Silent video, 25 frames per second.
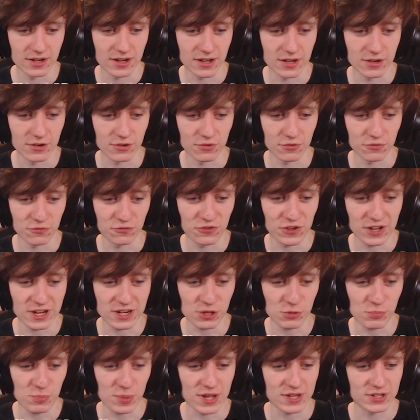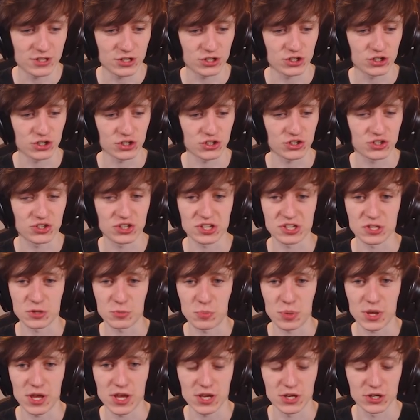Now, Fatal Panda just
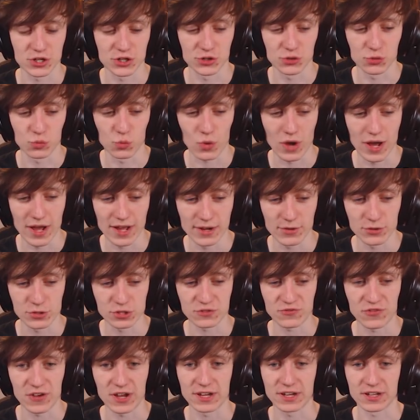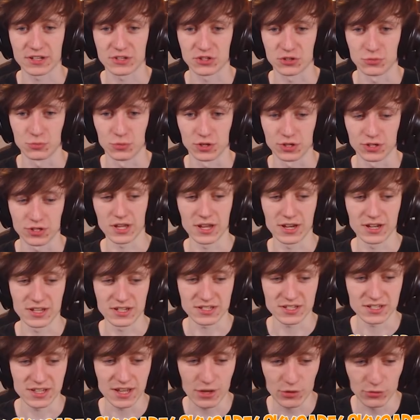disappeared while he was fighting someone, and
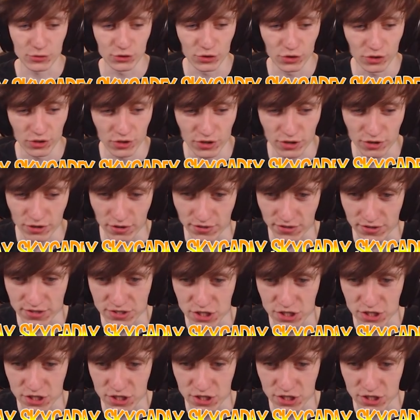he's now no longer on the